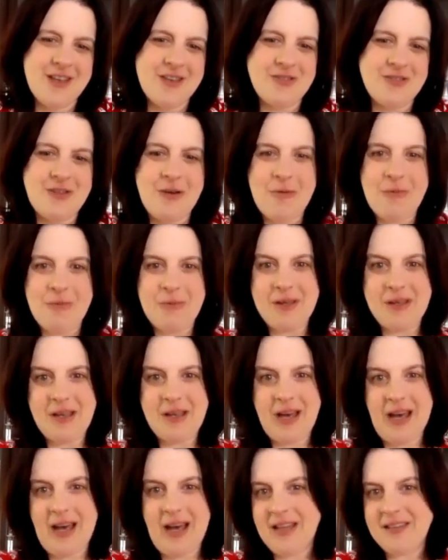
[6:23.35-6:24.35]
So
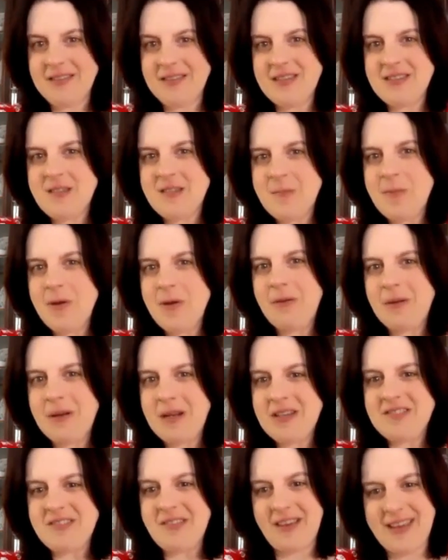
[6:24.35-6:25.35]
uh,
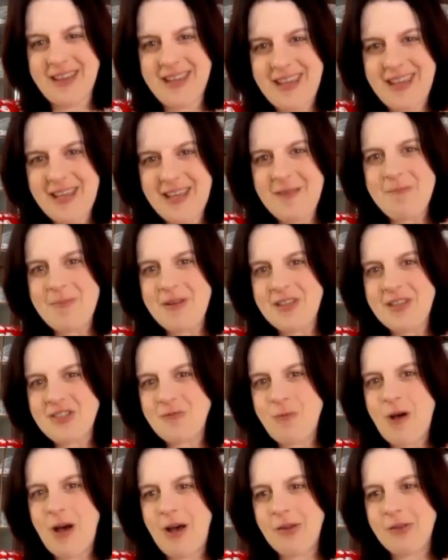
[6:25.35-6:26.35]
disabilities on
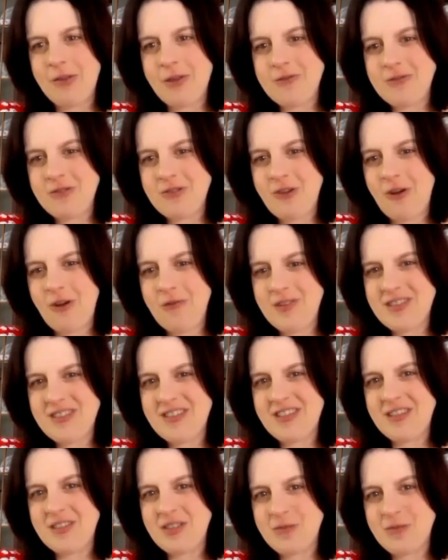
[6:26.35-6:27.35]
campus, while those
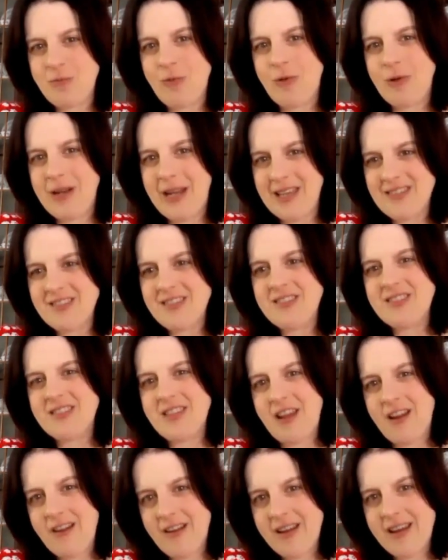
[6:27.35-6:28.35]
services were
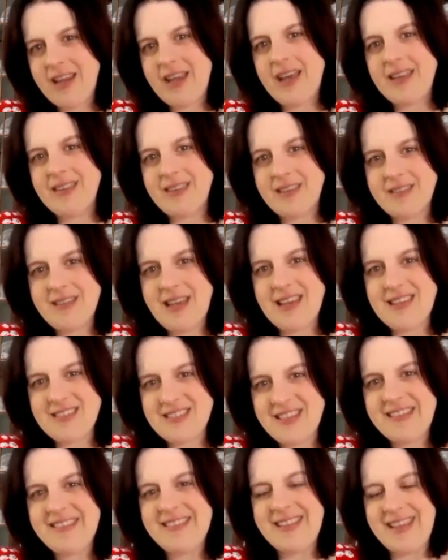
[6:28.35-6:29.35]
necessary and the
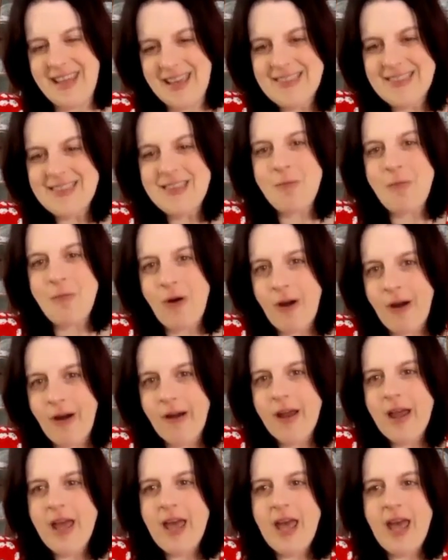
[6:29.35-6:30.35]
testing to get them
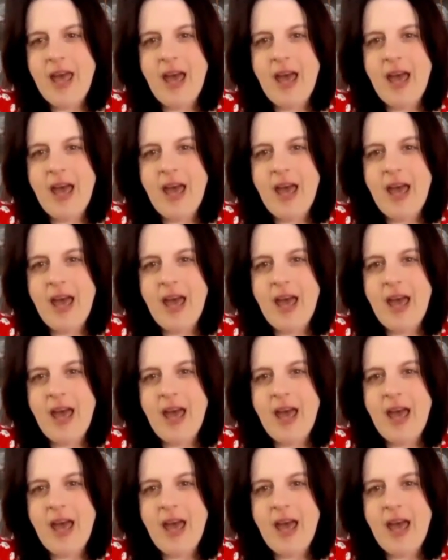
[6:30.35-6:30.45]
were,